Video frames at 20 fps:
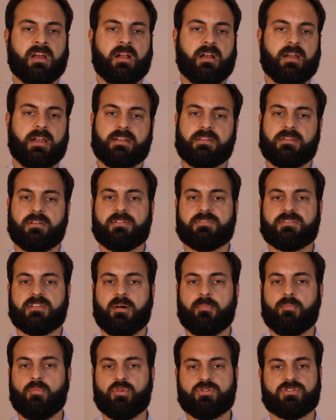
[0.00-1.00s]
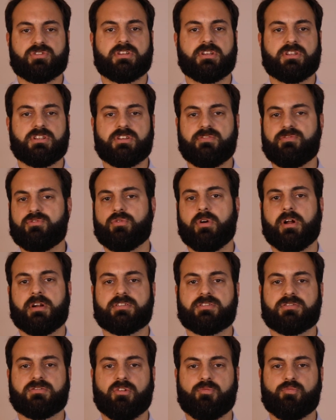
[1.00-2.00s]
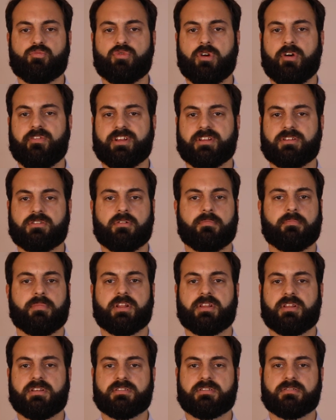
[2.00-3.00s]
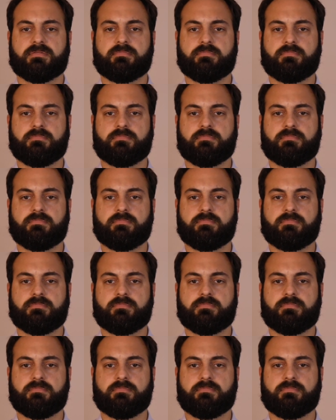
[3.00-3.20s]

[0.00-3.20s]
Lenders are mostly individuals or private companies.